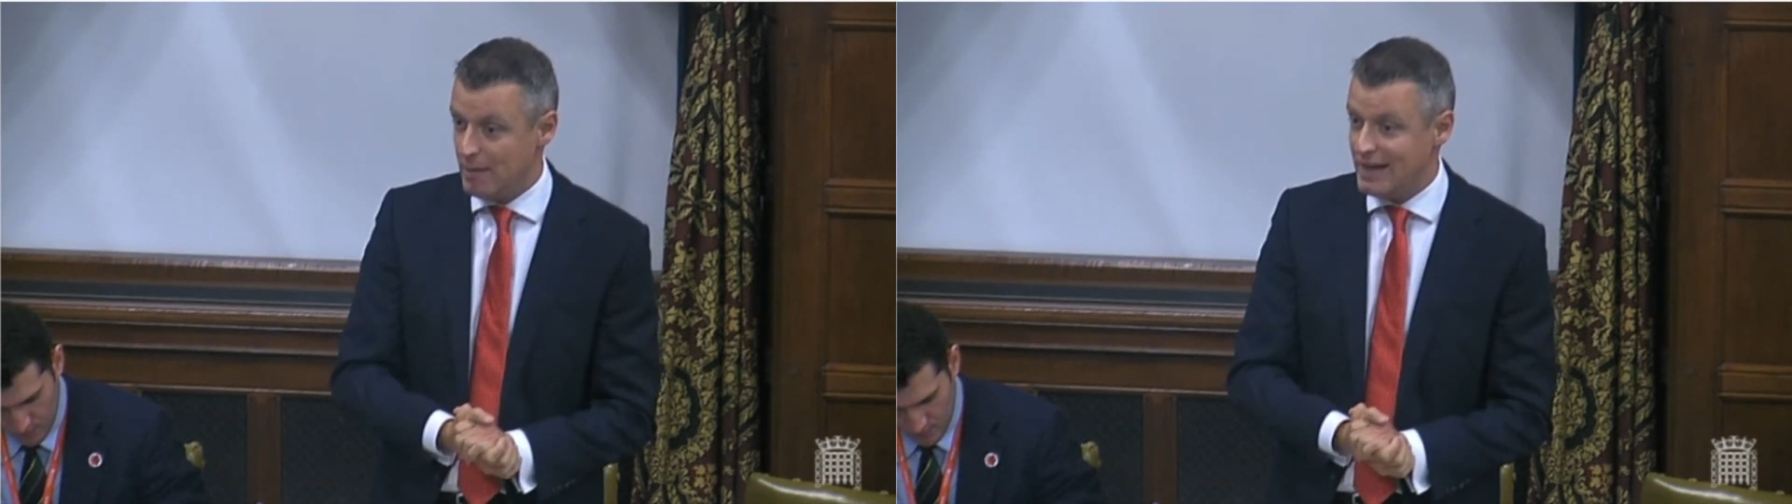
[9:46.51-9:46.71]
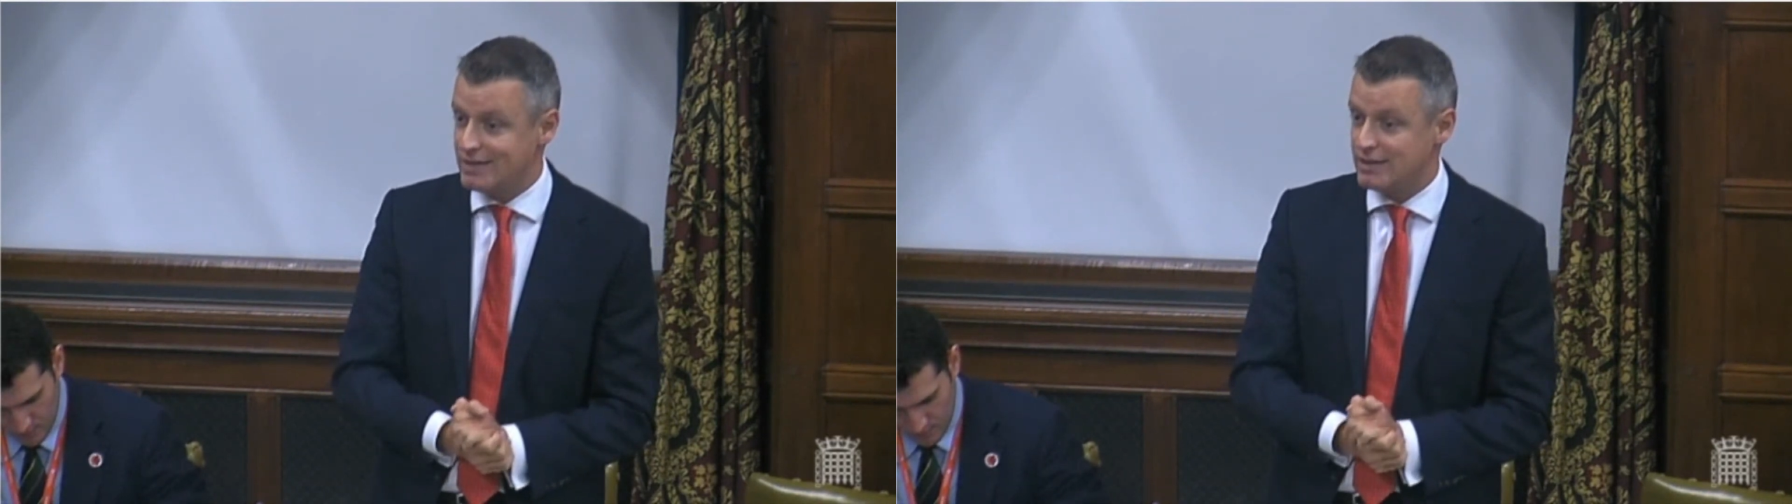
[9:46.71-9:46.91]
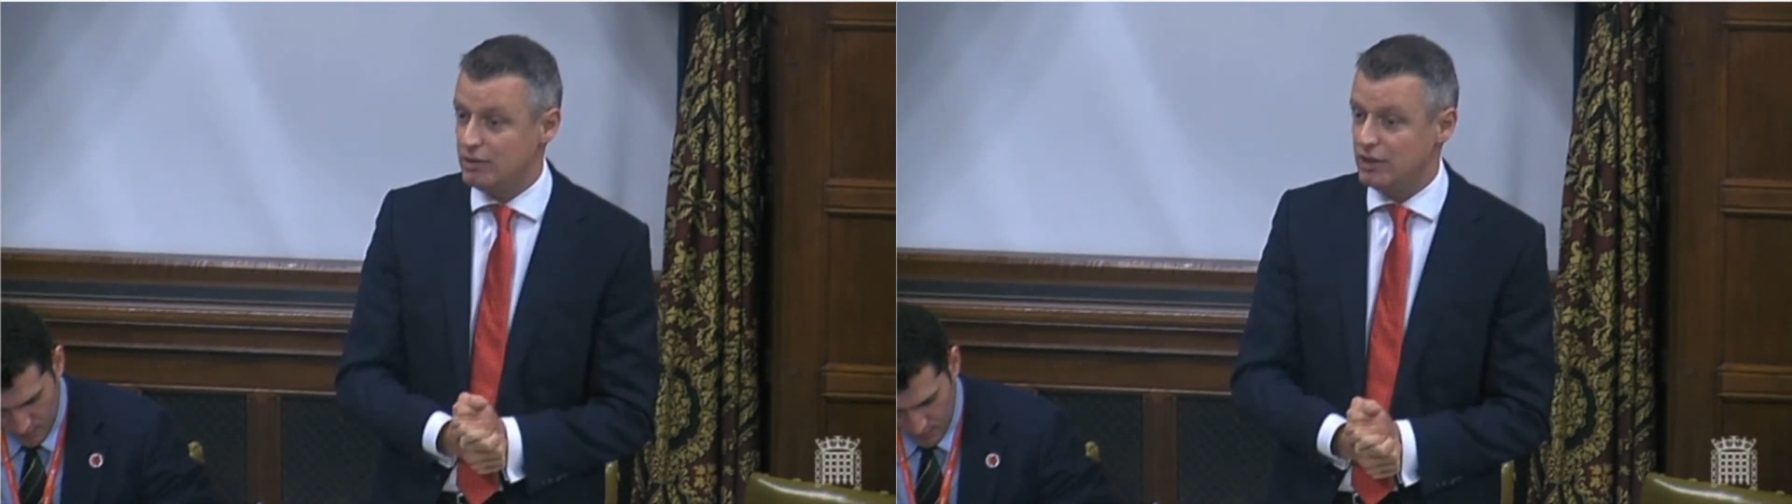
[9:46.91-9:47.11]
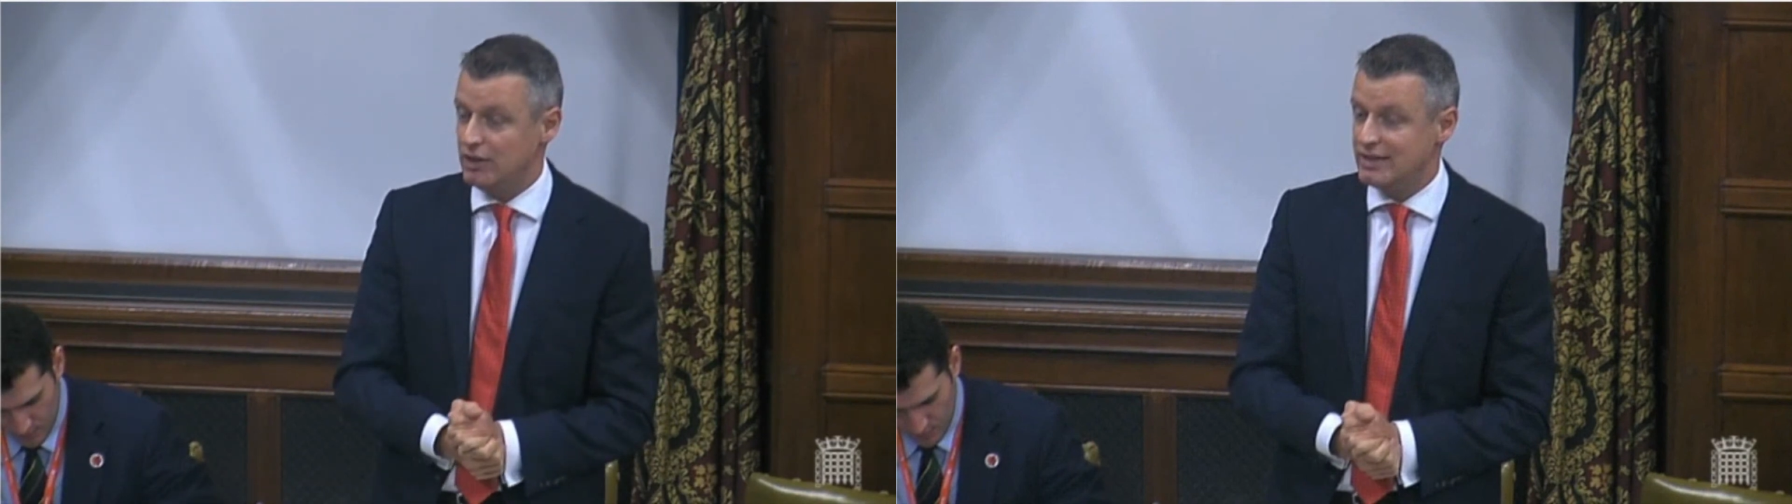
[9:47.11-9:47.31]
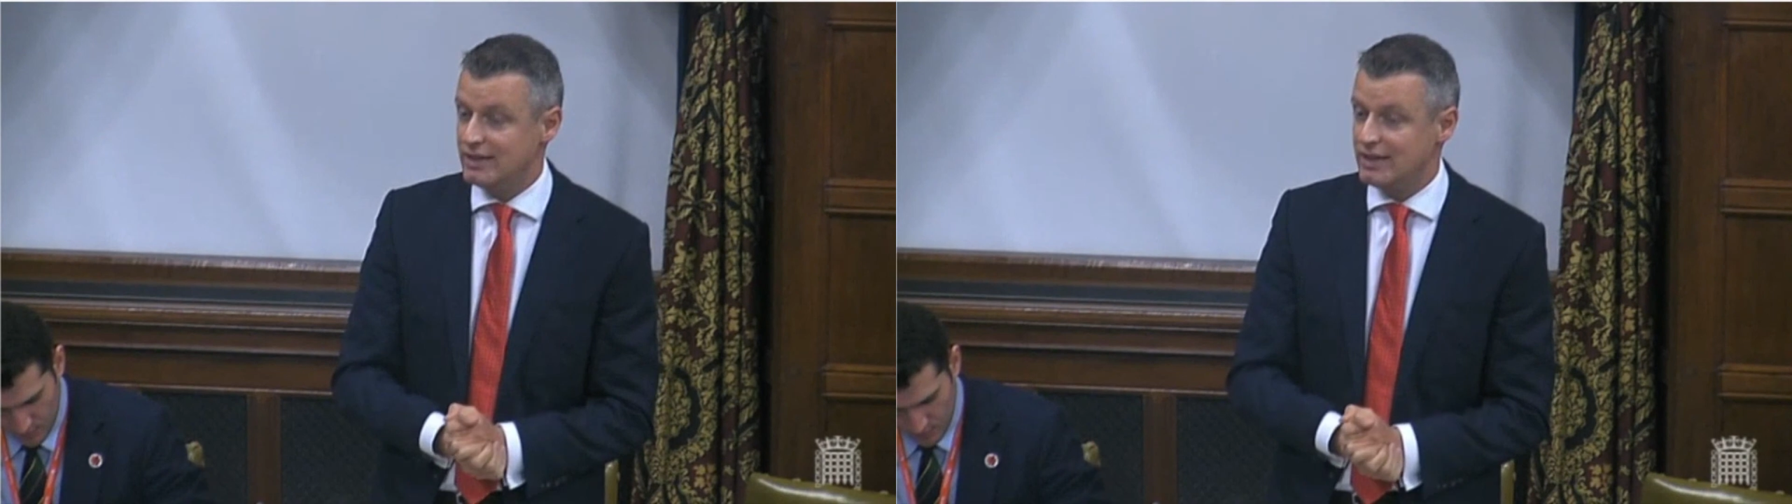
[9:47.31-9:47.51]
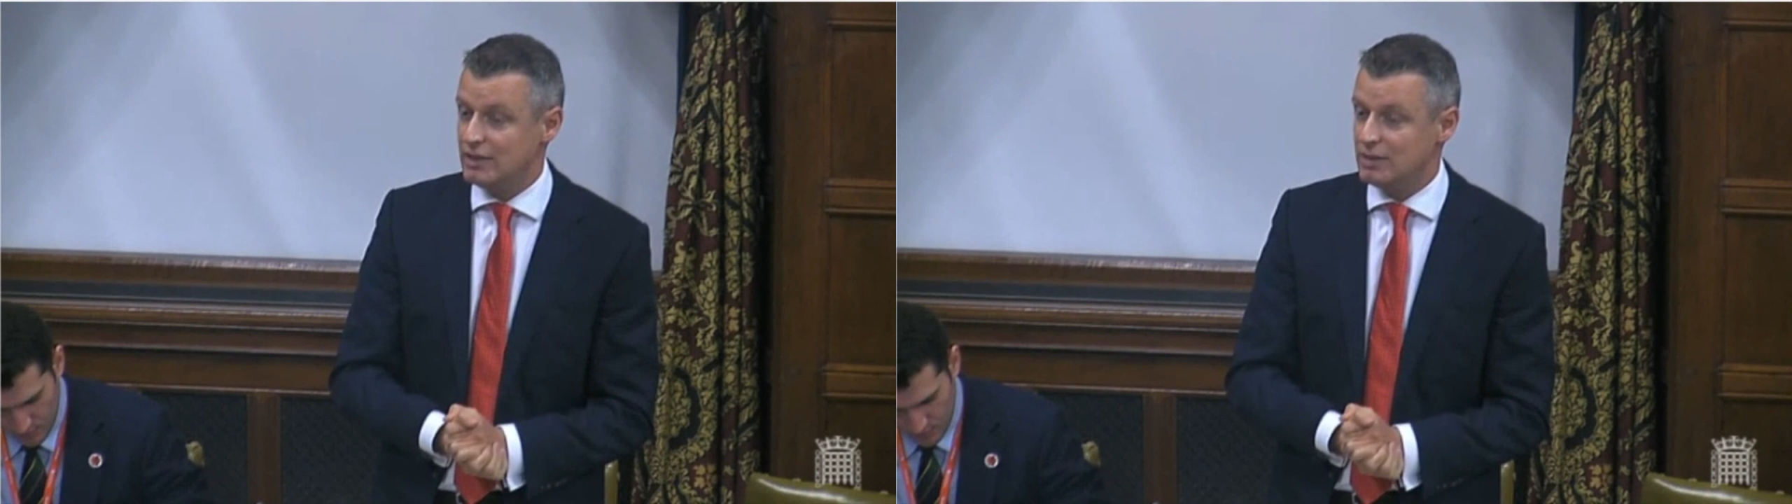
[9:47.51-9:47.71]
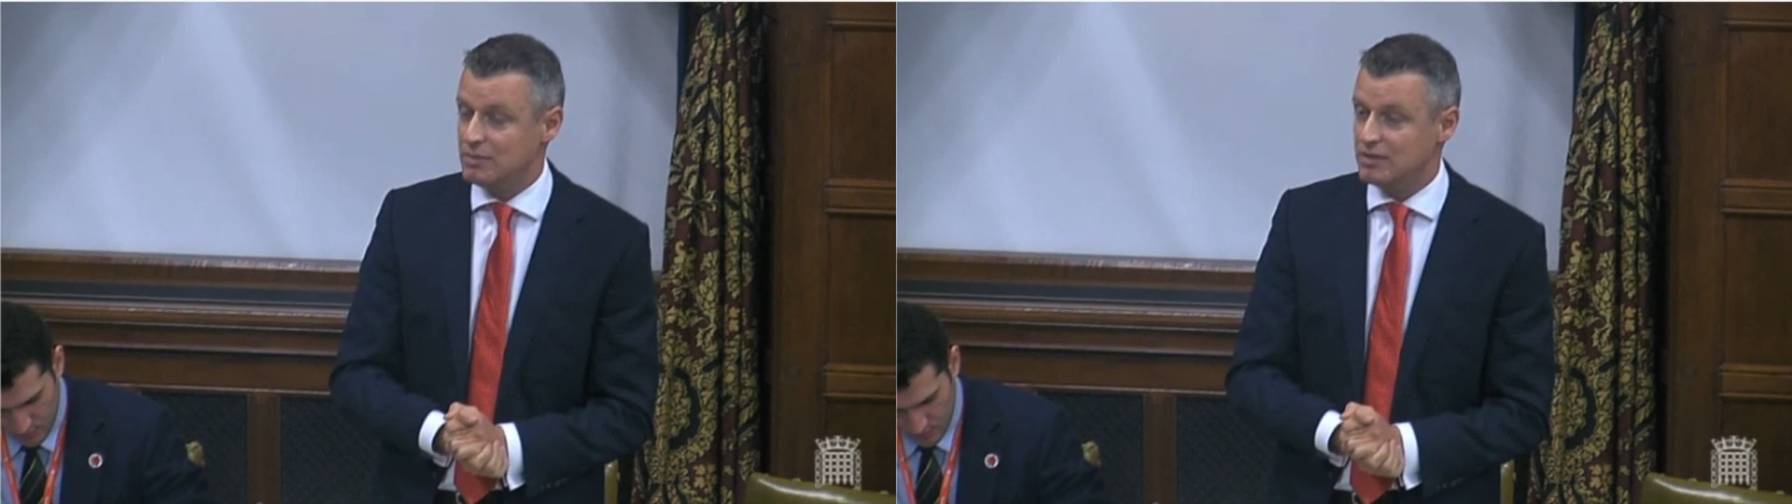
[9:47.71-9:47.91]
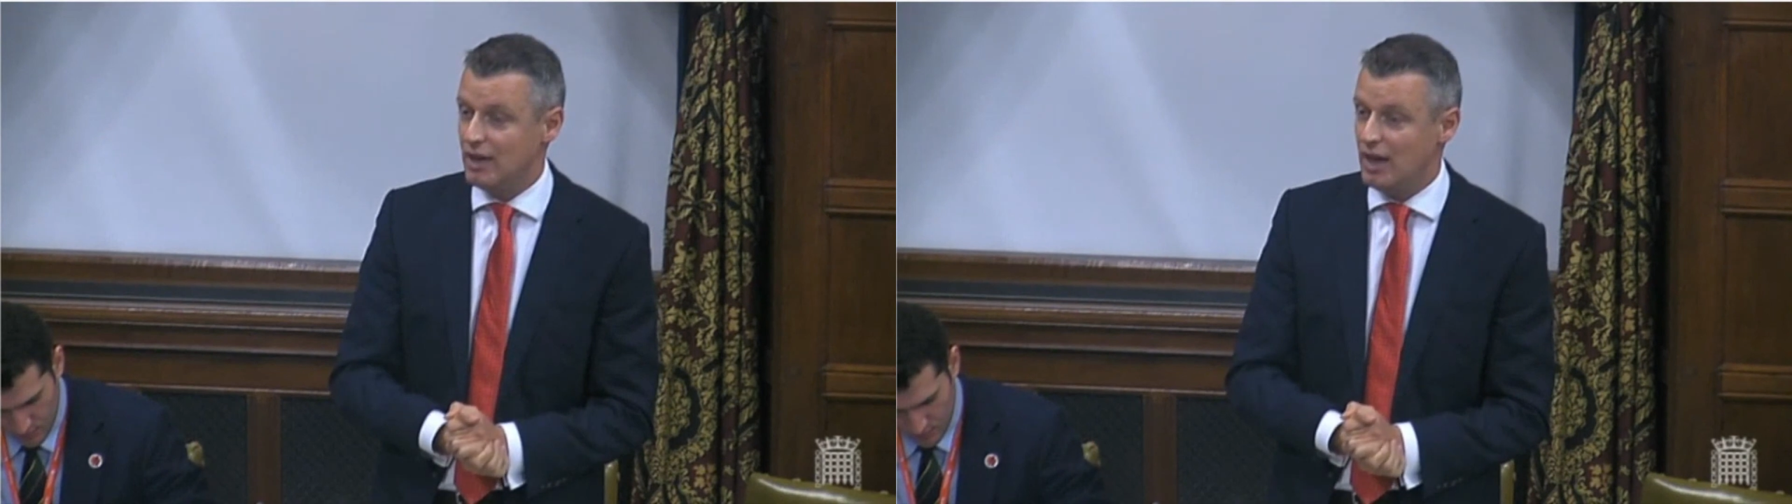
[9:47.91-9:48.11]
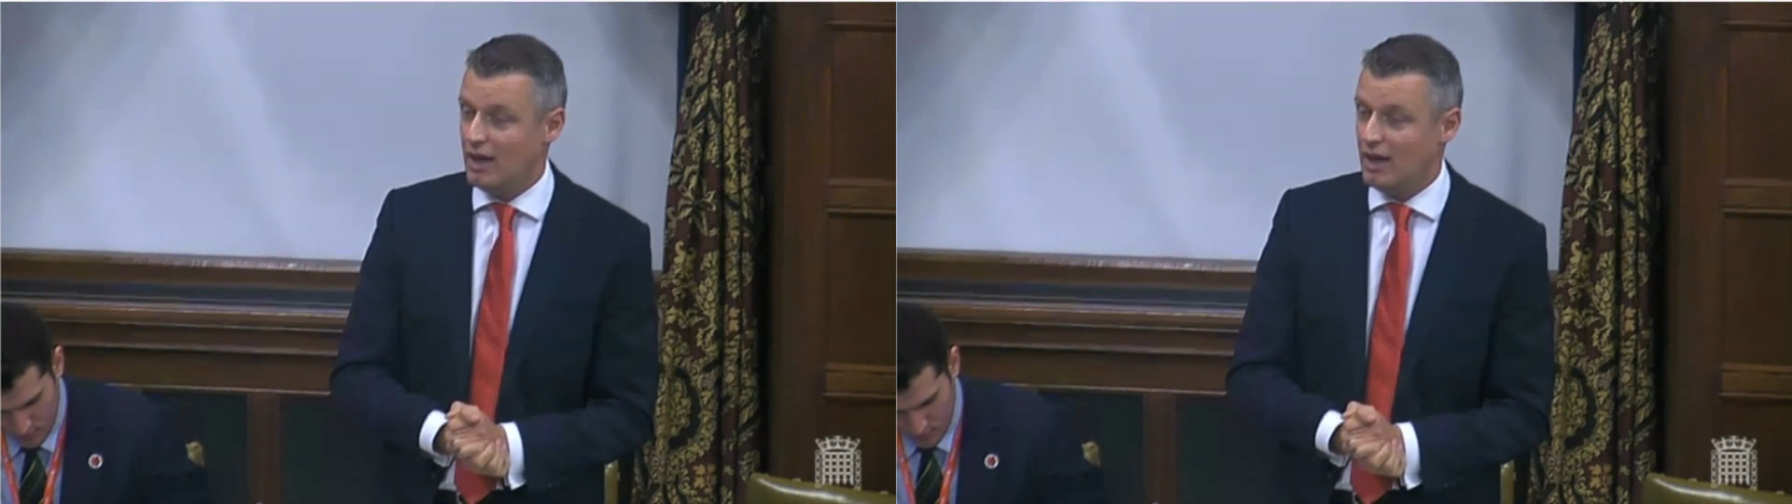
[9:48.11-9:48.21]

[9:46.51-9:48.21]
make to the United Kingdom's